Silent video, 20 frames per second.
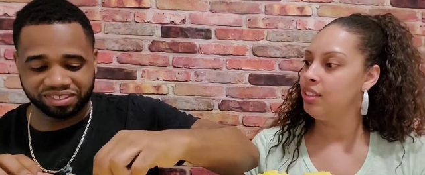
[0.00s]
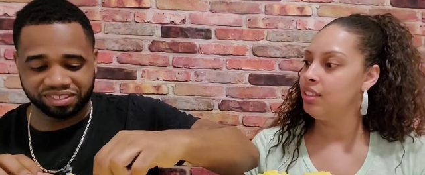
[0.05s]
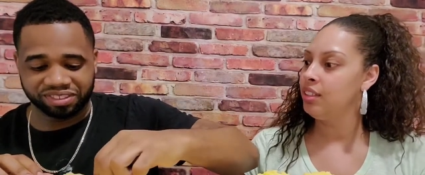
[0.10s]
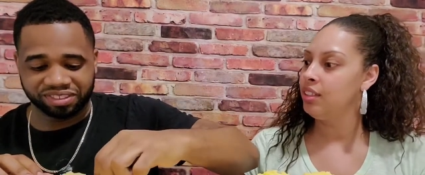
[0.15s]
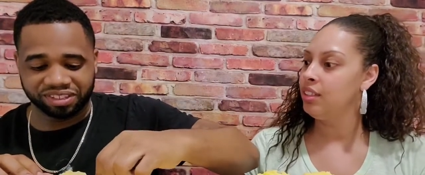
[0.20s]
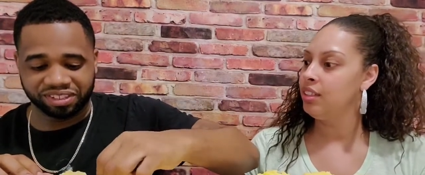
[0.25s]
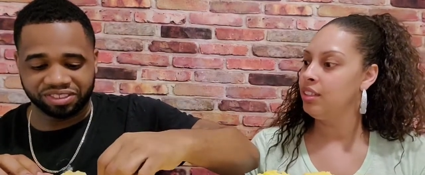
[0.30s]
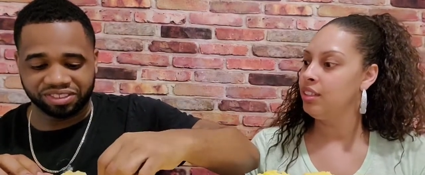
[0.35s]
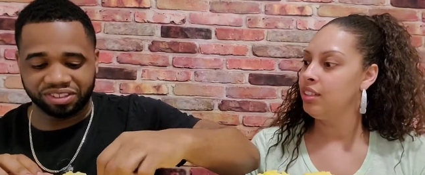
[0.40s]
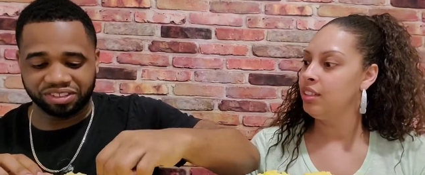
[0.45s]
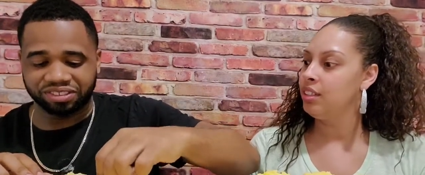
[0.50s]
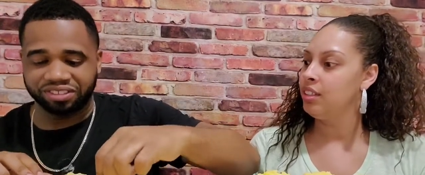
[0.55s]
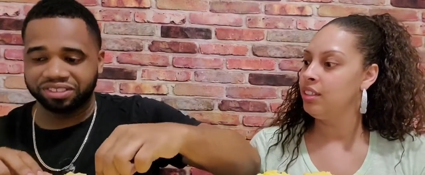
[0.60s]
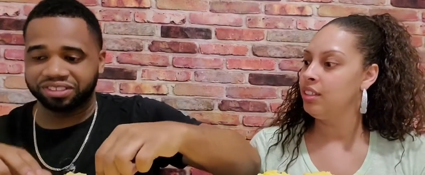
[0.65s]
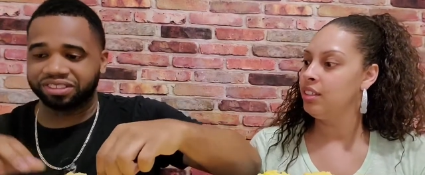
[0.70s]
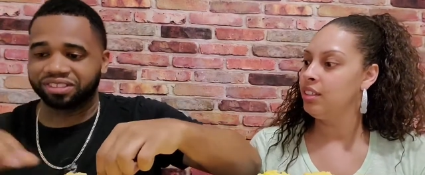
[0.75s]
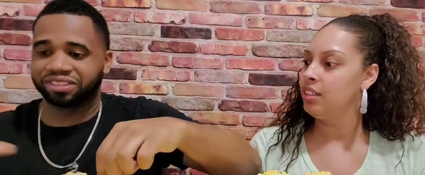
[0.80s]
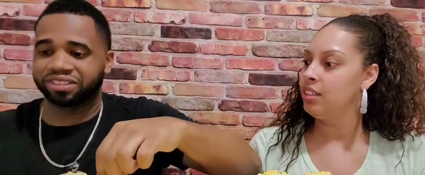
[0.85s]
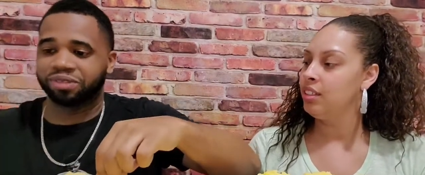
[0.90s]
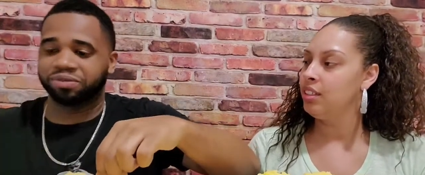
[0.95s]
Speaker 1: I thought this
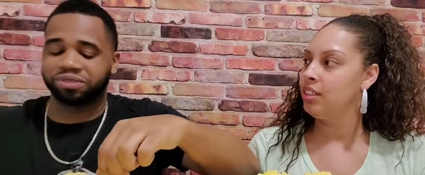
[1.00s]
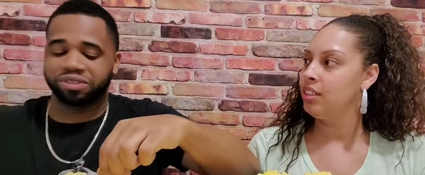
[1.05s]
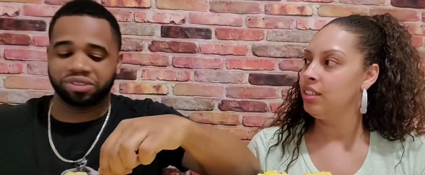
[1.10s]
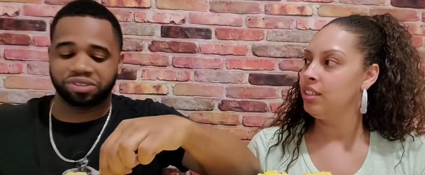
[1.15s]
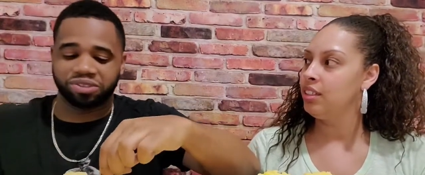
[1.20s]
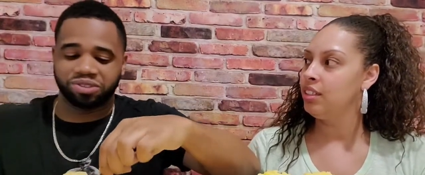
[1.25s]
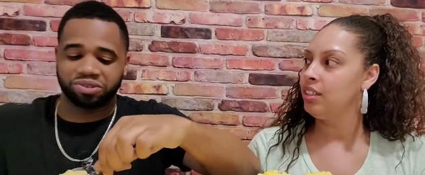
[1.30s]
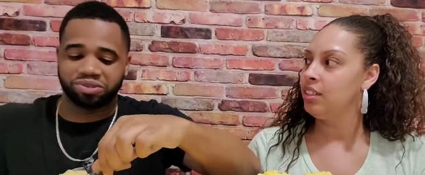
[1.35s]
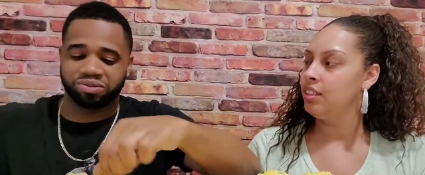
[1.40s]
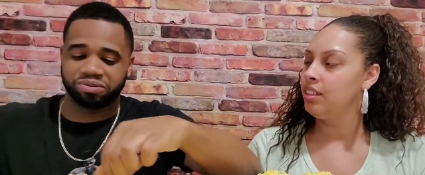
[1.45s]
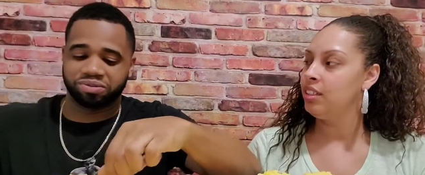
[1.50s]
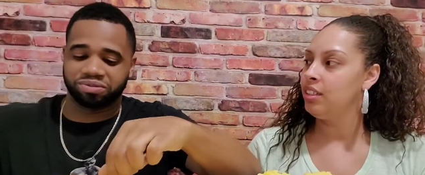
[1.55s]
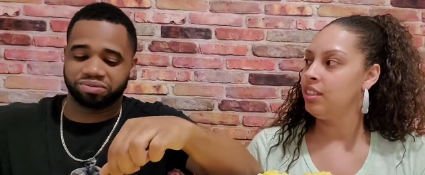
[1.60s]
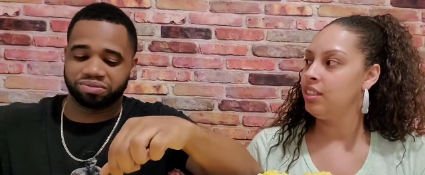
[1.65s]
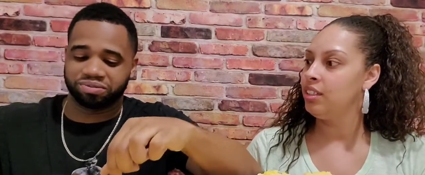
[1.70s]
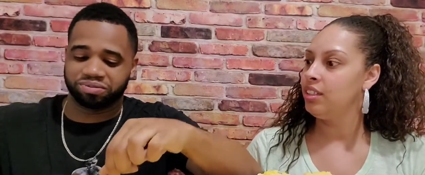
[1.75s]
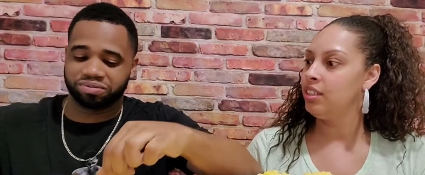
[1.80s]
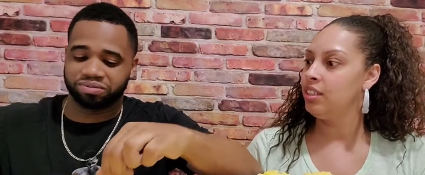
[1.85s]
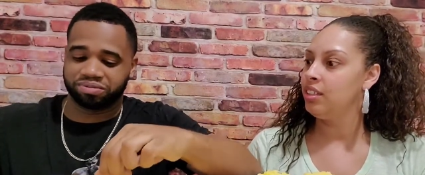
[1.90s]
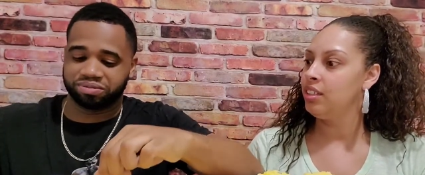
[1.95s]
is something you
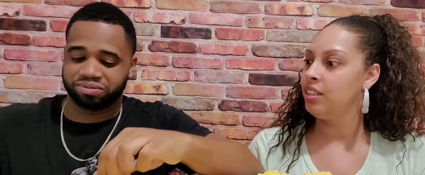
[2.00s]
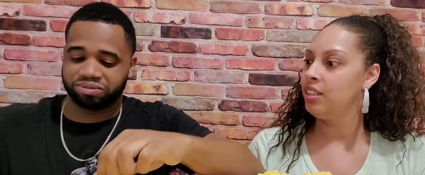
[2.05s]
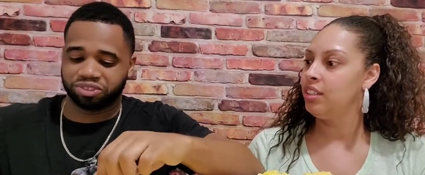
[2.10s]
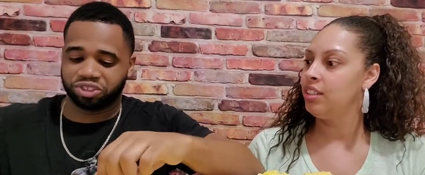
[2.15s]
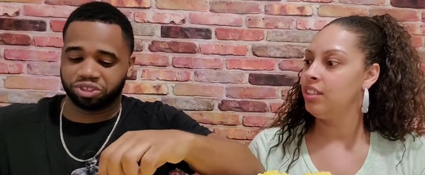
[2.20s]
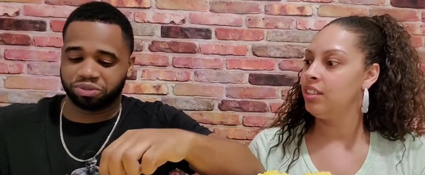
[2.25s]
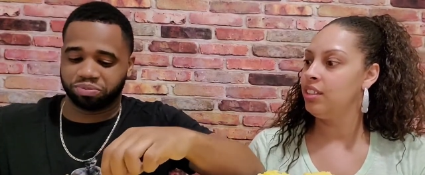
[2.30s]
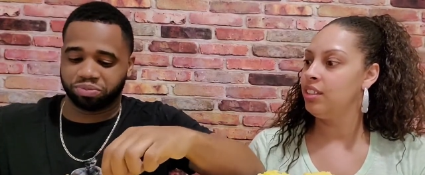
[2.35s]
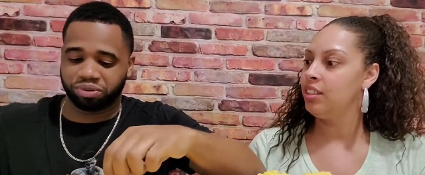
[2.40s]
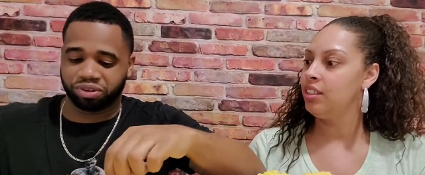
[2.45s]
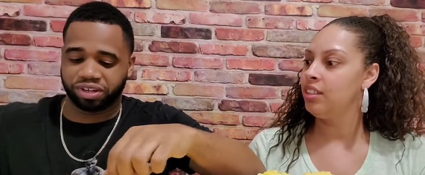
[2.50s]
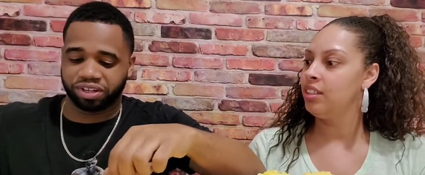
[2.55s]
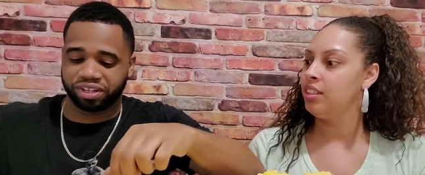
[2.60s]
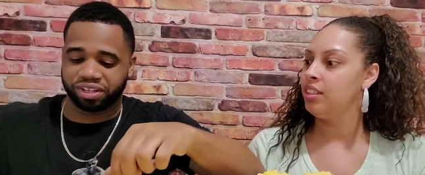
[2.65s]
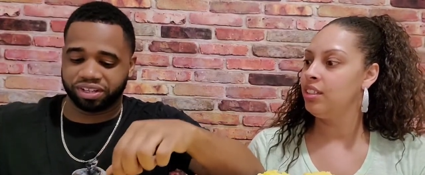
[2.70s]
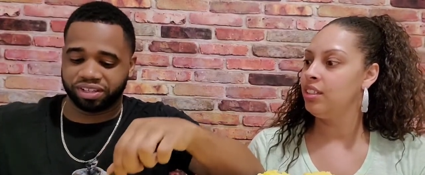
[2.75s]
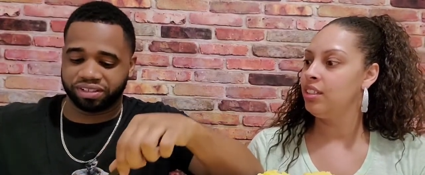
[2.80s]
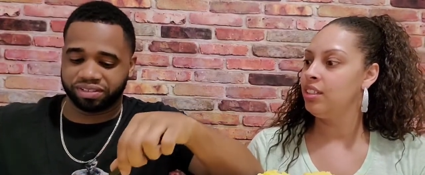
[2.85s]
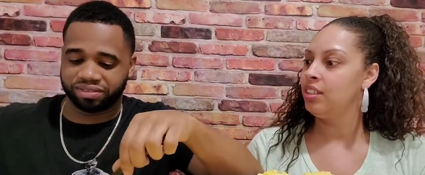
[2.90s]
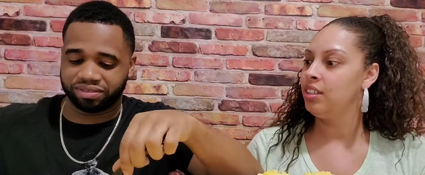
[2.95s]

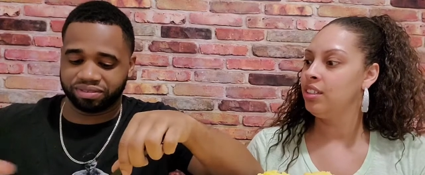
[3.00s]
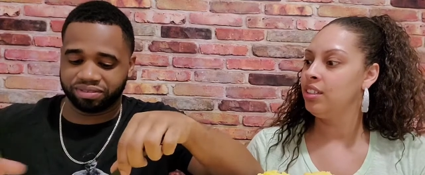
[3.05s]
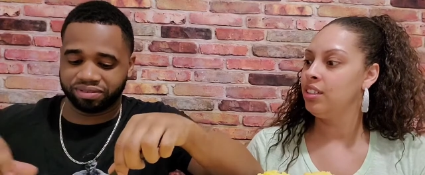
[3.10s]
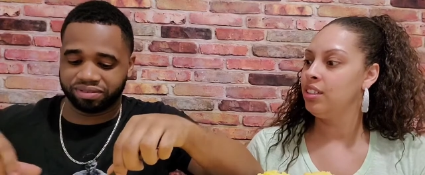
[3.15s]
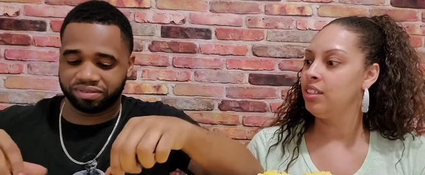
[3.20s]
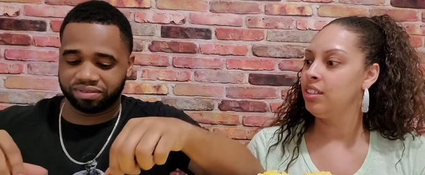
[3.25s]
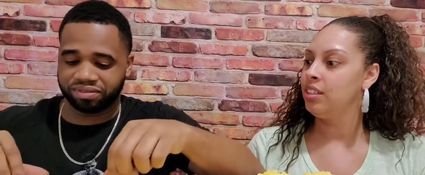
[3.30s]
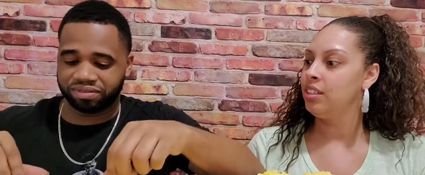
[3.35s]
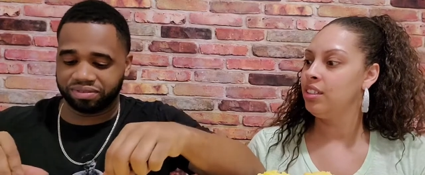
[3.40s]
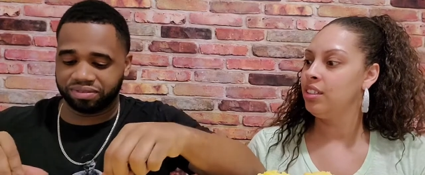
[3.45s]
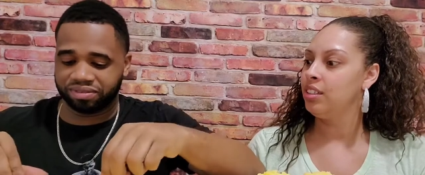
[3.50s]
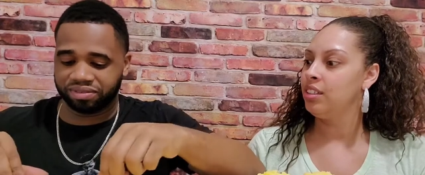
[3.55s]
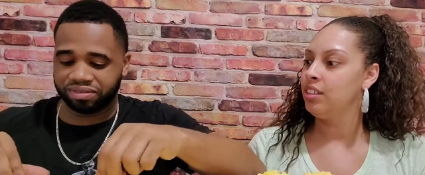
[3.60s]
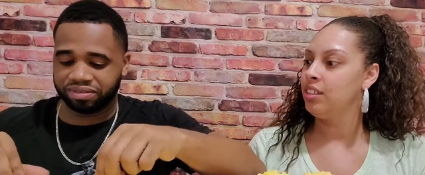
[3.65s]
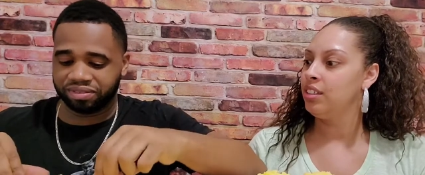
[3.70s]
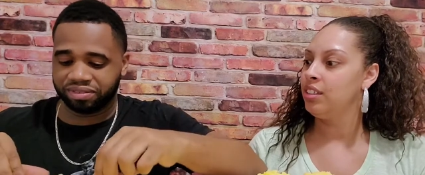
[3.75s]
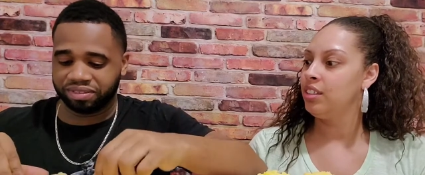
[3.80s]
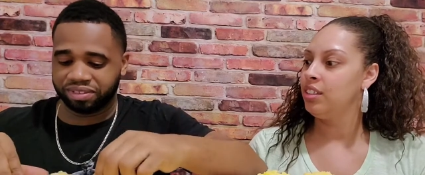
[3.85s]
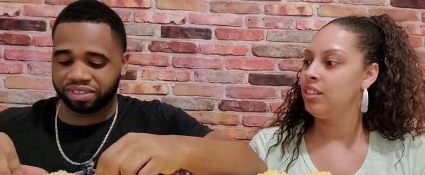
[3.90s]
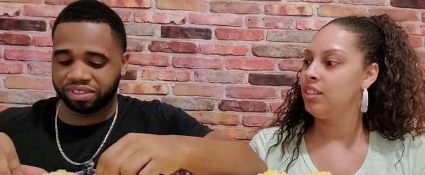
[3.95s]
spread.
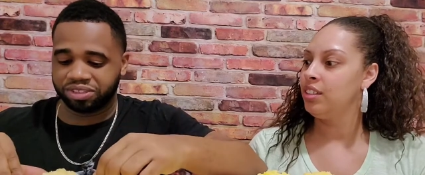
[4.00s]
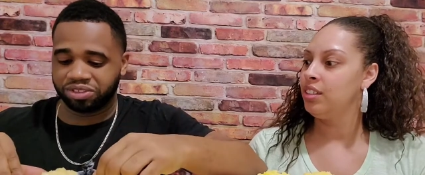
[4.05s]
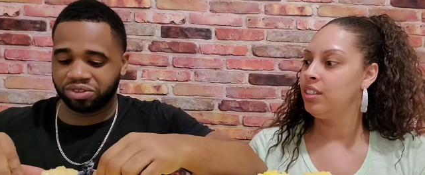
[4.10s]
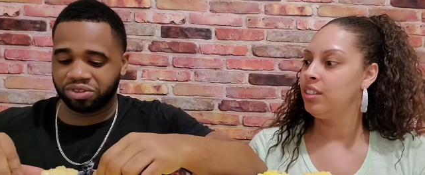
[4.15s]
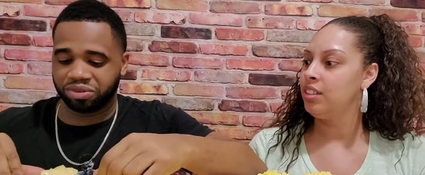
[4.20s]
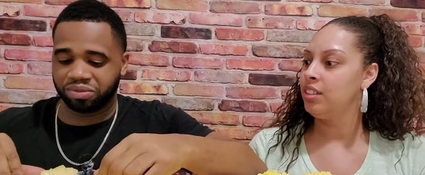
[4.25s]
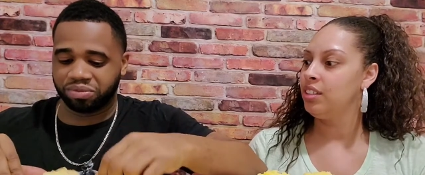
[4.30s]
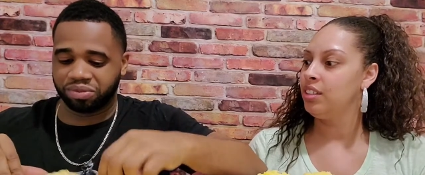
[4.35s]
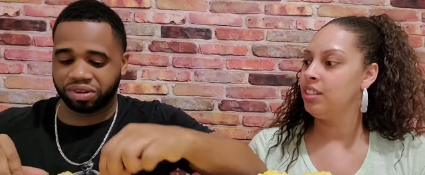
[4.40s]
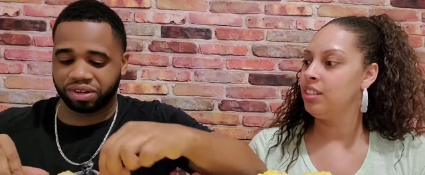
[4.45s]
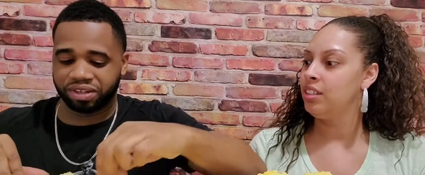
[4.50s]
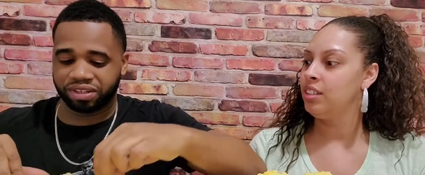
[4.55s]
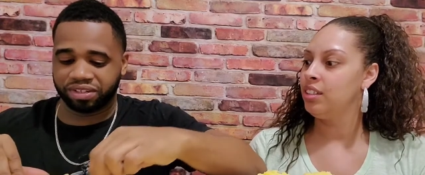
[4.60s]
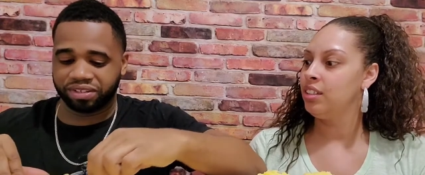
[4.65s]
It's going to braid.